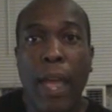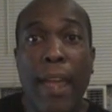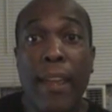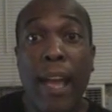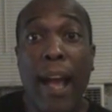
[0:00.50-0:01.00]

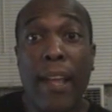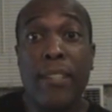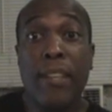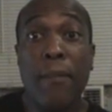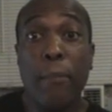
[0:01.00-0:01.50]
Hey
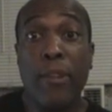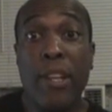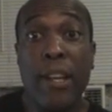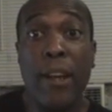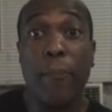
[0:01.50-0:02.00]
guys, Kevin
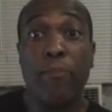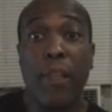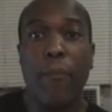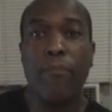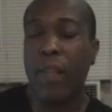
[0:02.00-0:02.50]
Perteete here.
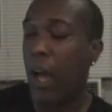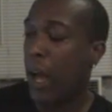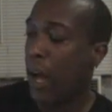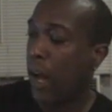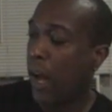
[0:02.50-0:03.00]

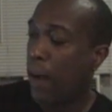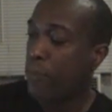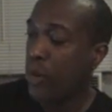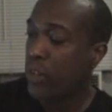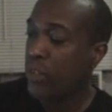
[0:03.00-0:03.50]

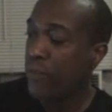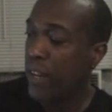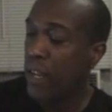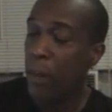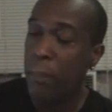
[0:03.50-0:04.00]
I'm doing this
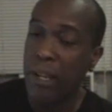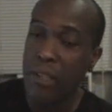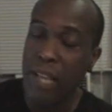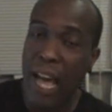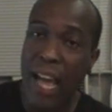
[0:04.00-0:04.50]
video because